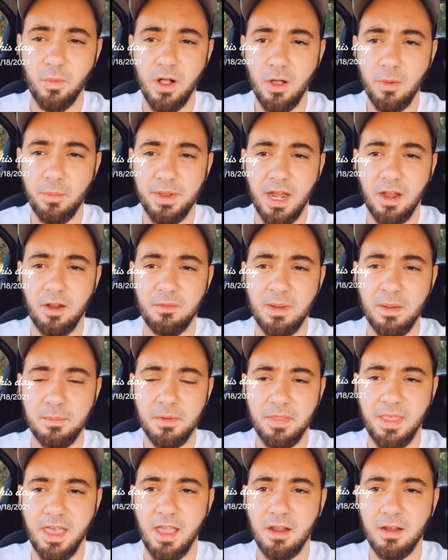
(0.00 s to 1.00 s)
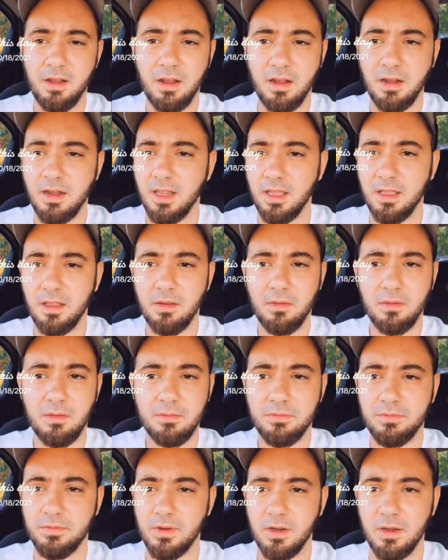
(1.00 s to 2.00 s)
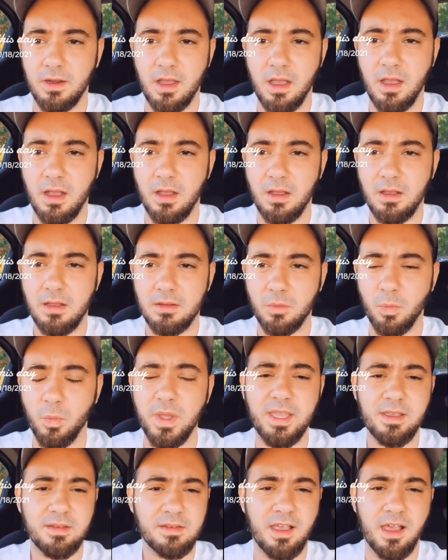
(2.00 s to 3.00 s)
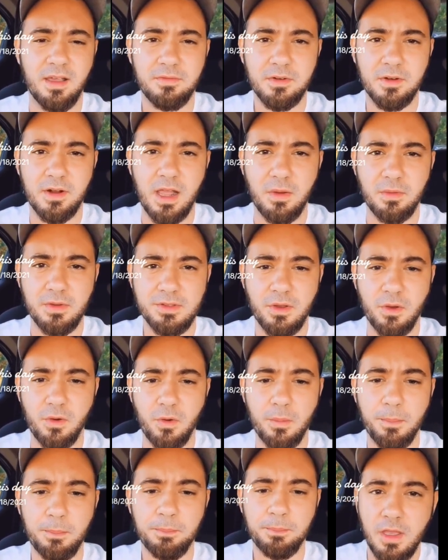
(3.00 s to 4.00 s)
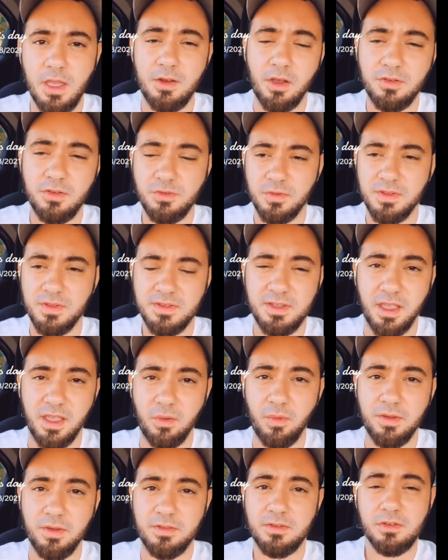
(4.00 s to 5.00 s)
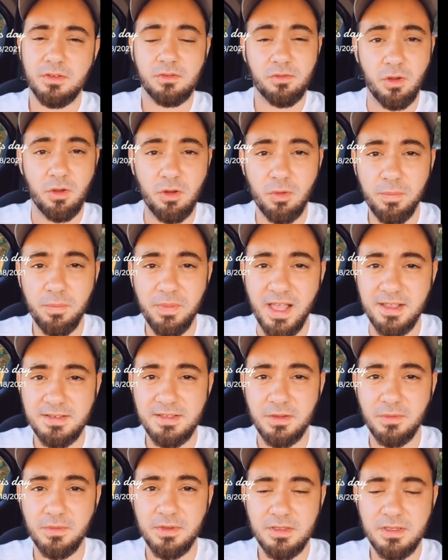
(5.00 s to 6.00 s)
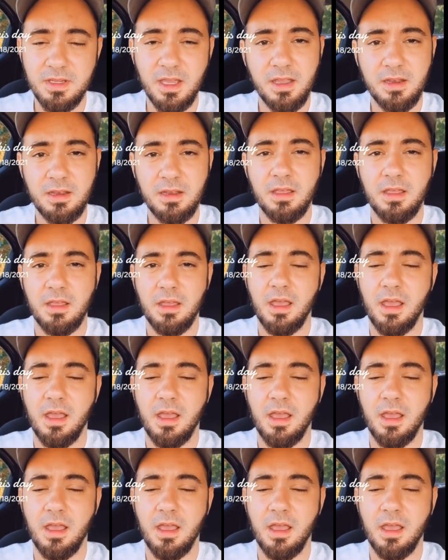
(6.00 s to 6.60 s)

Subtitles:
well, but I remember that hurting for weeks after I was home. And also the site where the scrotoplasty was done.